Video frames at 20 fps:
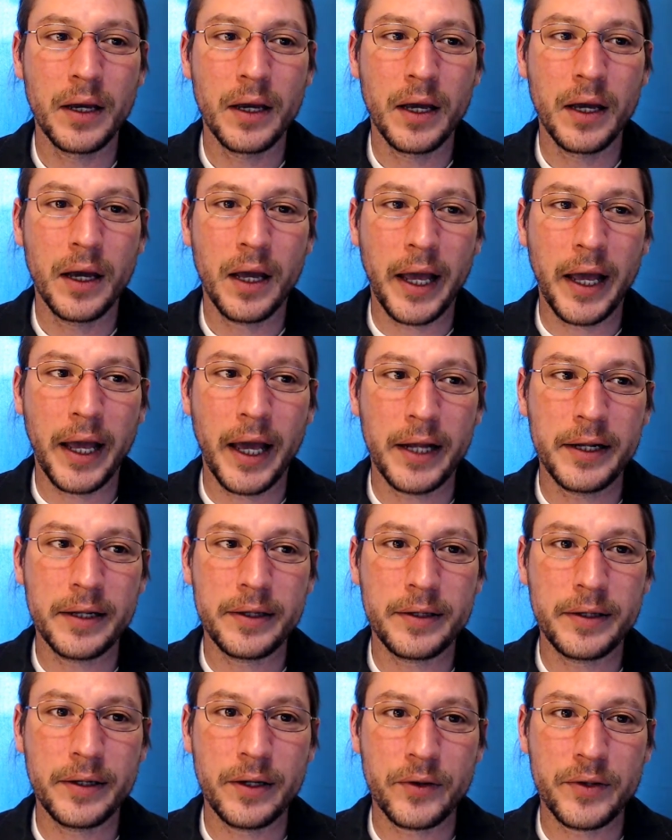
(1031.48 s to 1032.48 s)

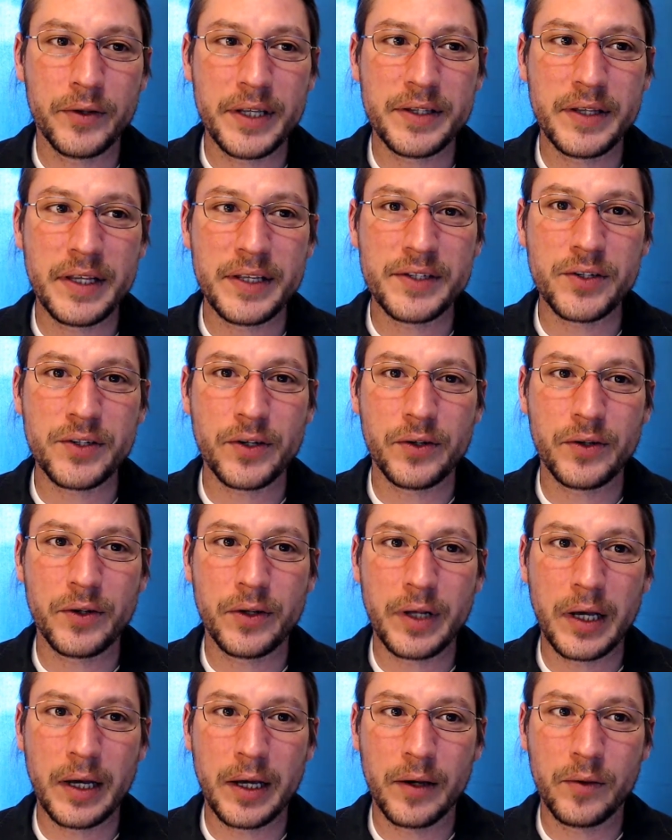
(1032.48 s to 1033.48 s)
These
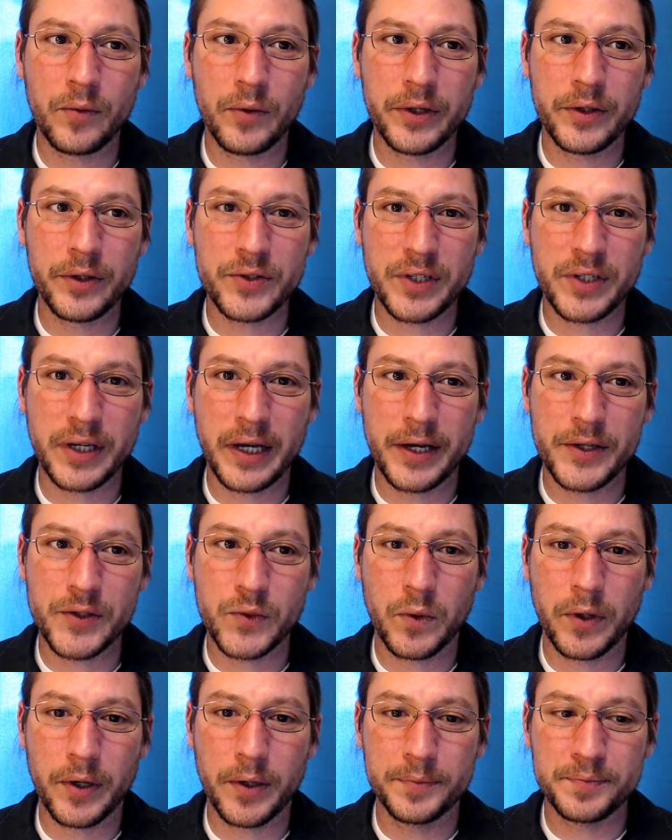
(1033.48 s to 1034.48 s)
are one of those guys
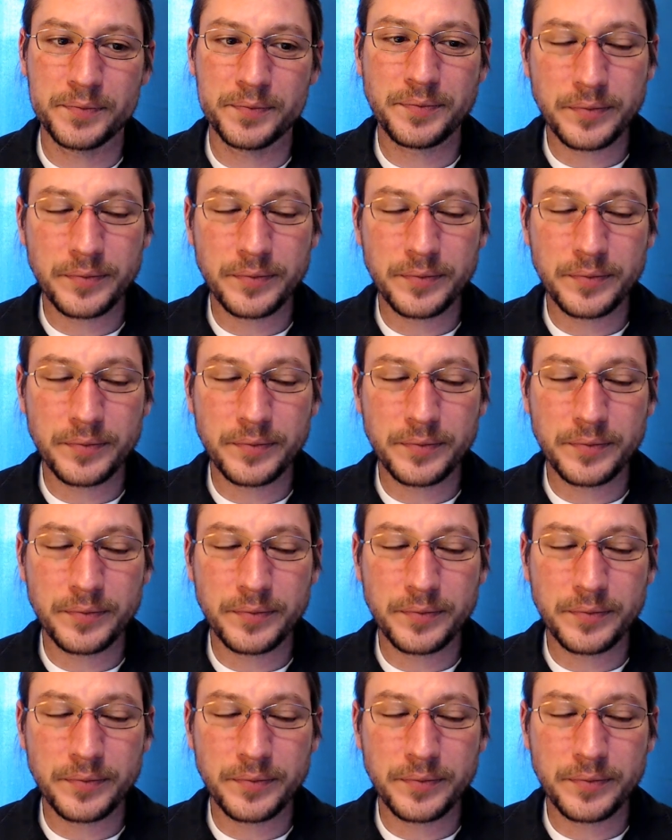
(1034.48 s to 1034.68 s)
where,